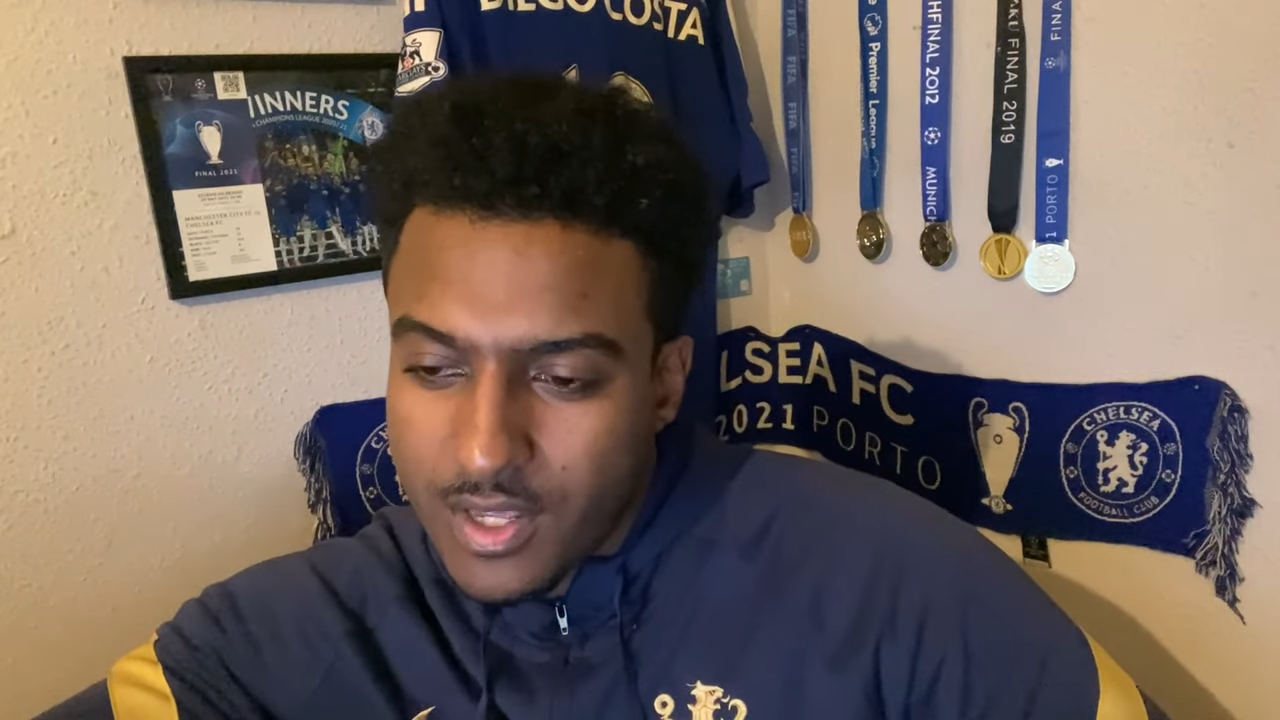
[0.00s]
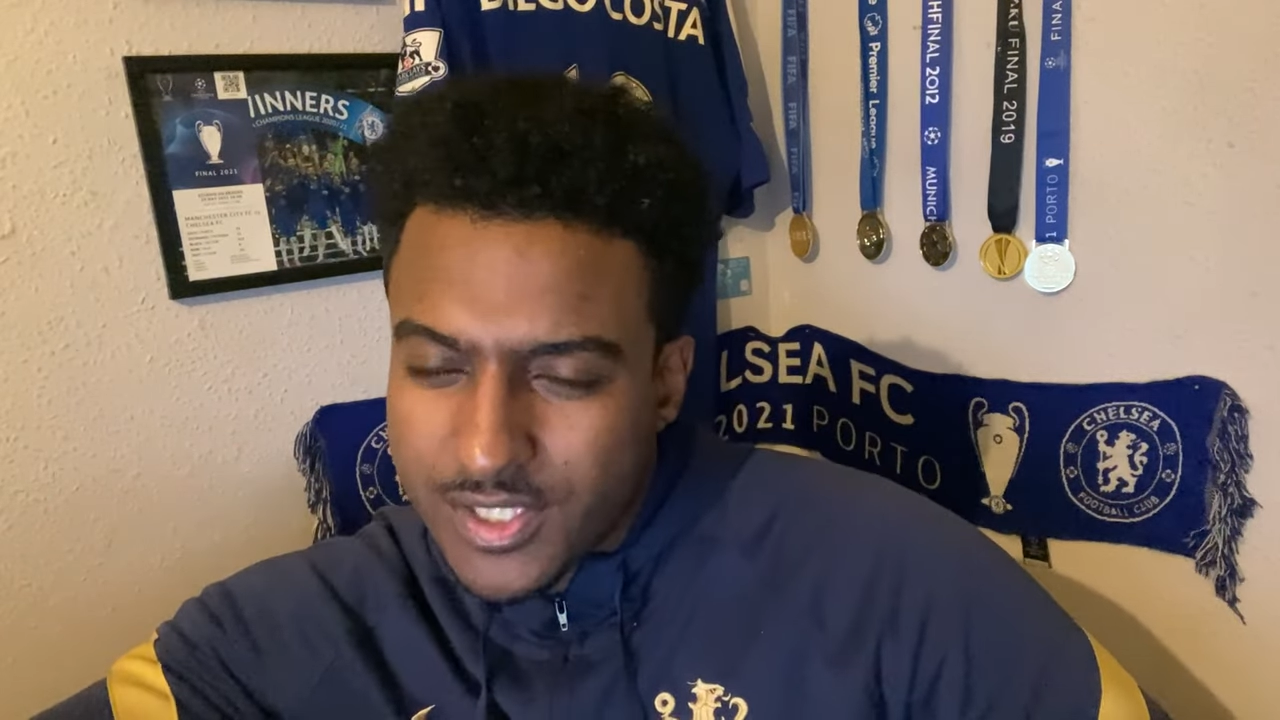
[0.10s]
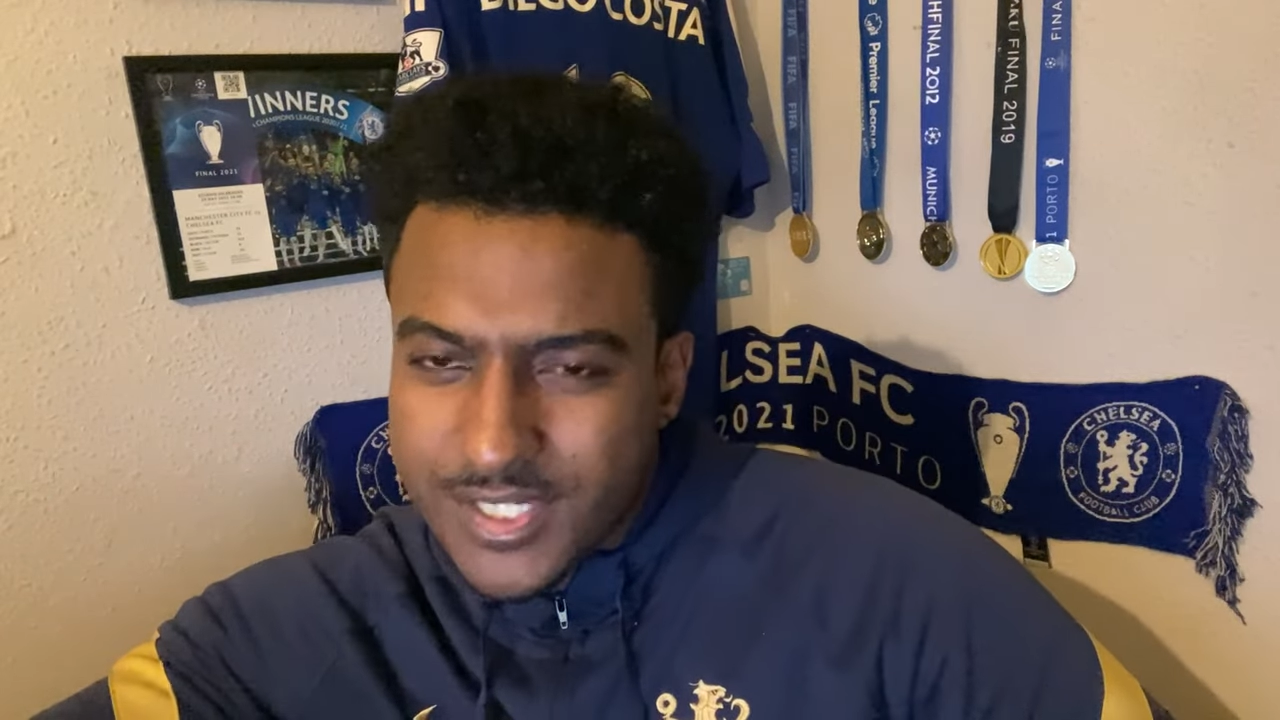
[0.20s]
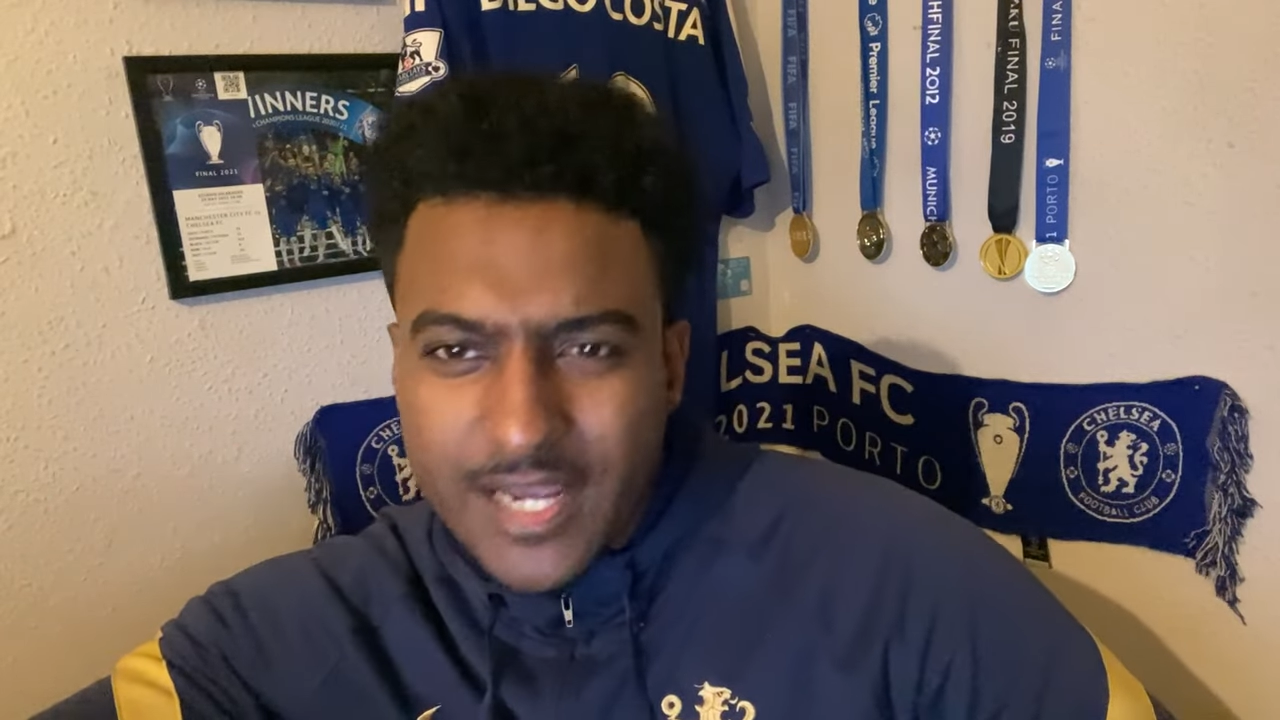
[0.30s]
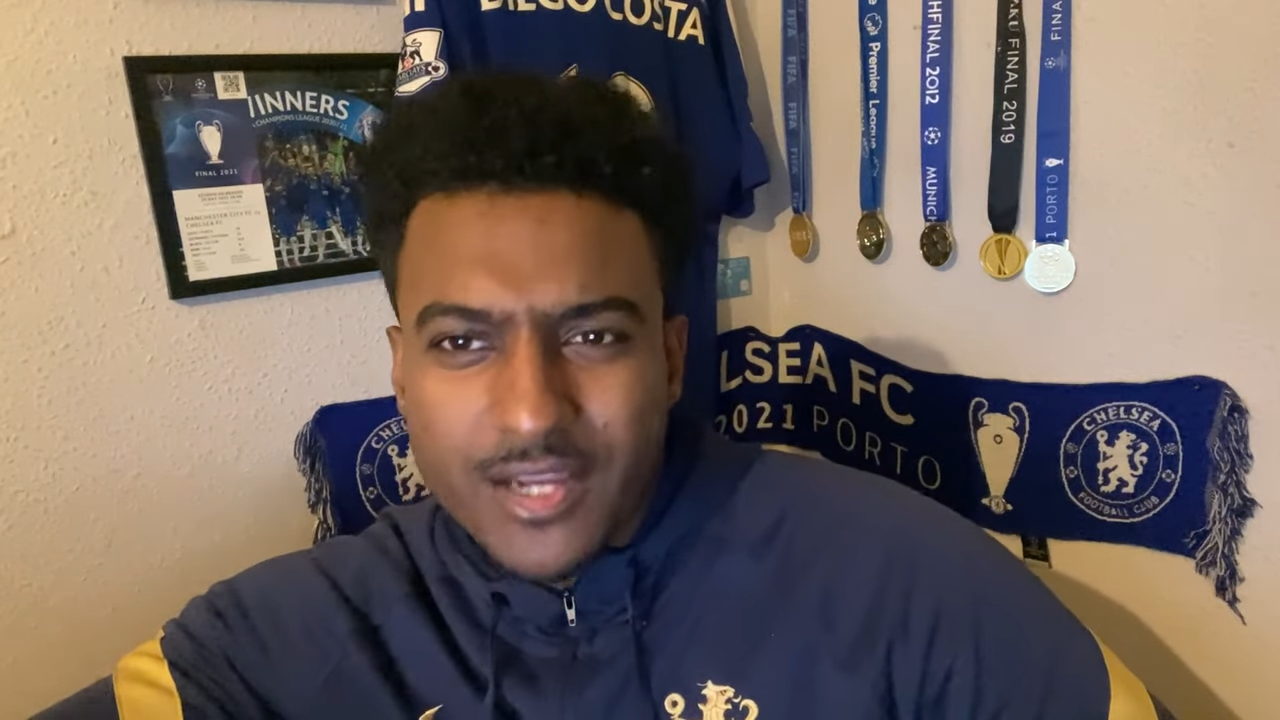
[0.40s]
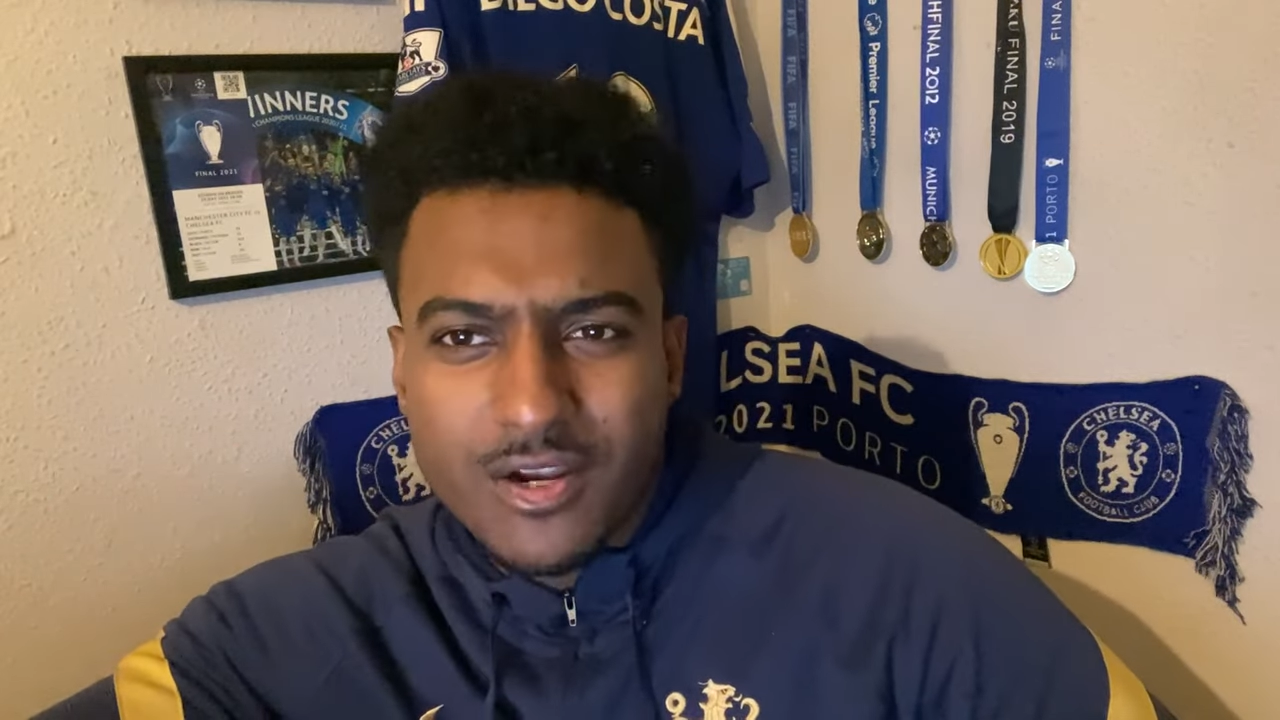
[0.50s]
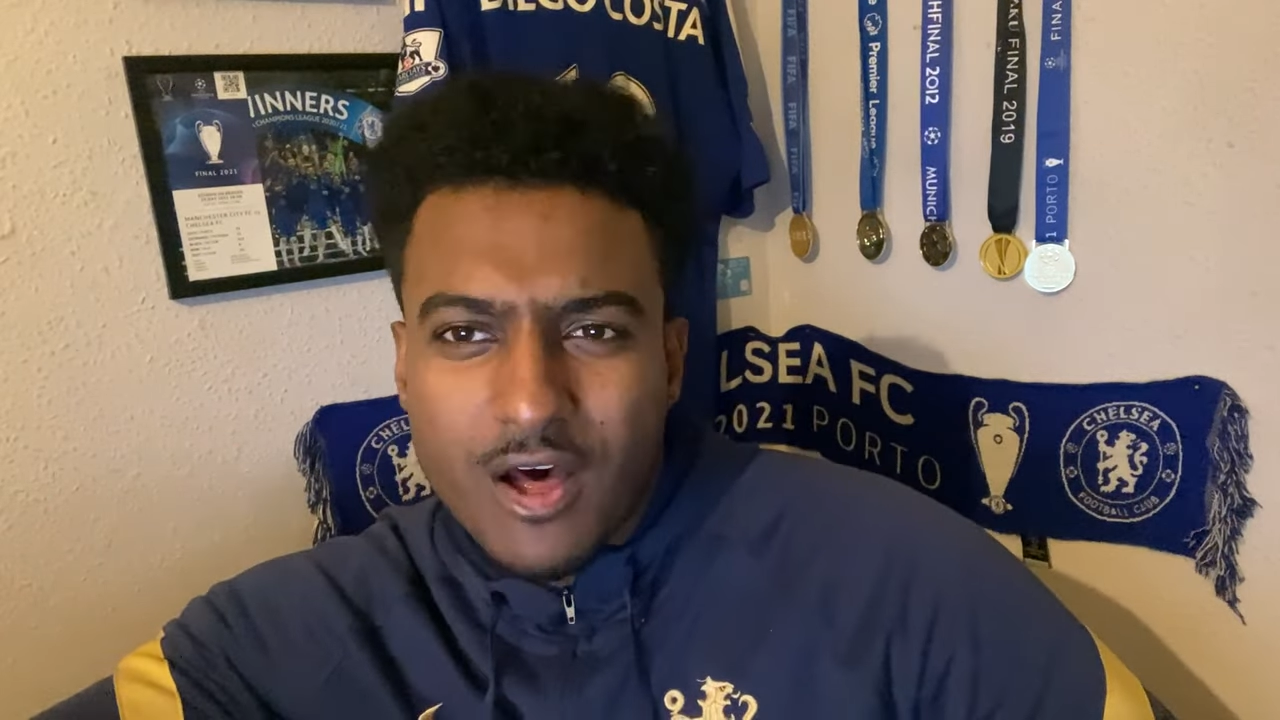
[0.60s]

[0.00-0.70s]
Second